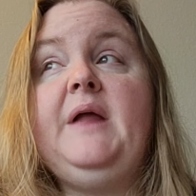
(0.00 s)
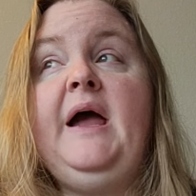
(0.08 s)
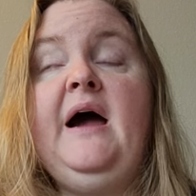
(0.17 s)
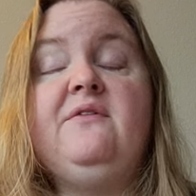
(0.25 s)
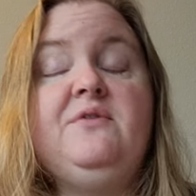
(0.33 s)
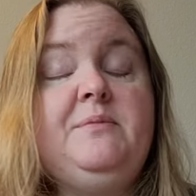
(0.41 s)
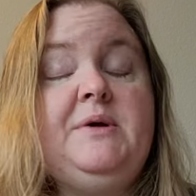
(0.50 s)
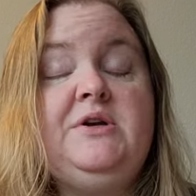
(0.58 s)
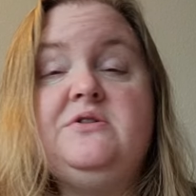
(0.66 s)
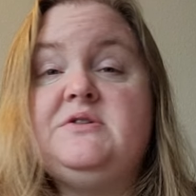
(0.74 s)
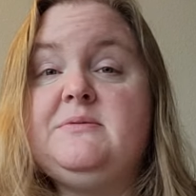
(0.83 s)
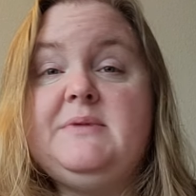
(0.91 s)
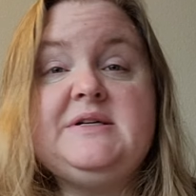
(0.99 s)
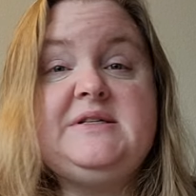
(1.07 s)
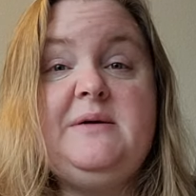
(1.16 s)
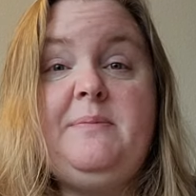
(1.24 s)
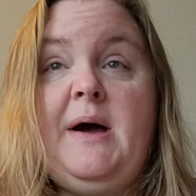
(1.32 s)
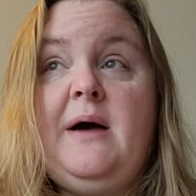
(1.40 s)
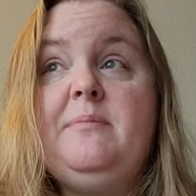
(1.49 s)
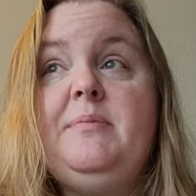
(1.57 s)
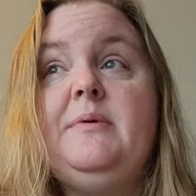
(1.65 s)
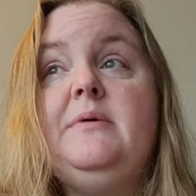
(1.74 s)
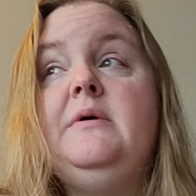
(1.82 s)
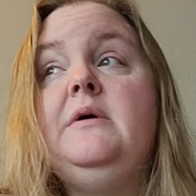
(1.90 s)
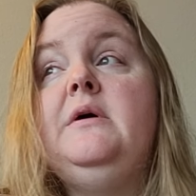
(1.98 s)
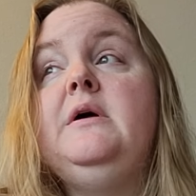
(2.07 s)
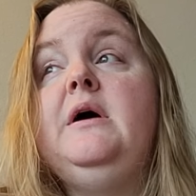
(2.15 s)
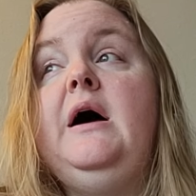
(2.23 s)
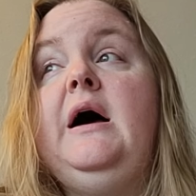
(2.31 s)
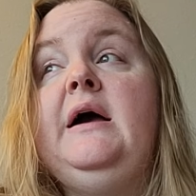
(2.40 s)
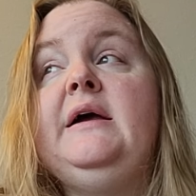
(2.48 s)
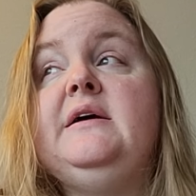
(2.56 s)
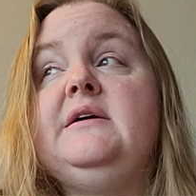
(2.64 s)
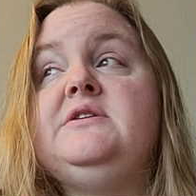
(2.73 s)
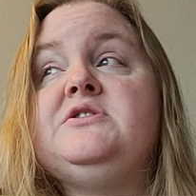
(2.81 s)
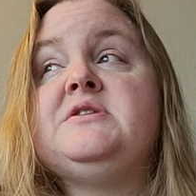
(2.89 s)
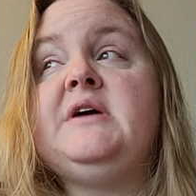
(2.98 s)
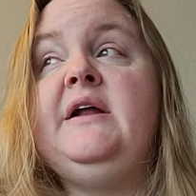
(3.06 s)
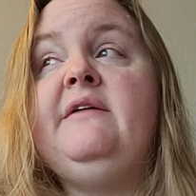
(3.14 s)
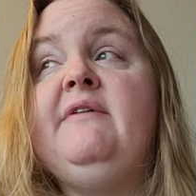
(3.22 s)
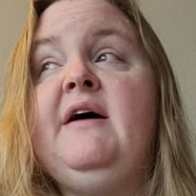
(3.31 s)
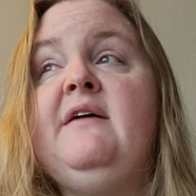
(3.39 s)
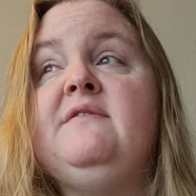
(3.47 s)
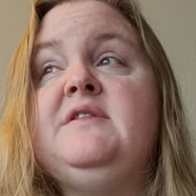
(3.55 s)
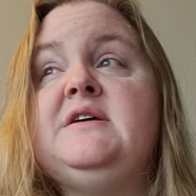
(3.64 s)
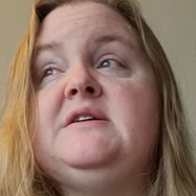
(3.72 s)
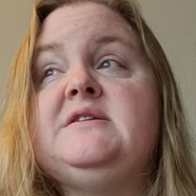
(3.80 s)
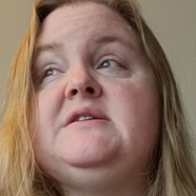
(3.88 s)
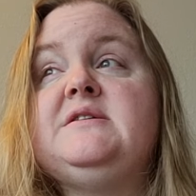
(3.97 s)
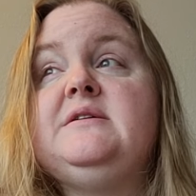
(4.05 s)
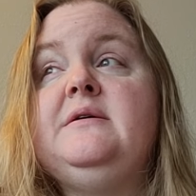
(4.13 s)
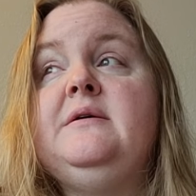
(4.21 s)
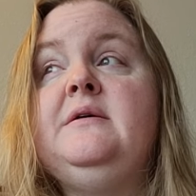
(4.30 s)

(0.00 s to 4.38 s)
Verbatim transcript: I haven't been using my CPAP. I just kind of have this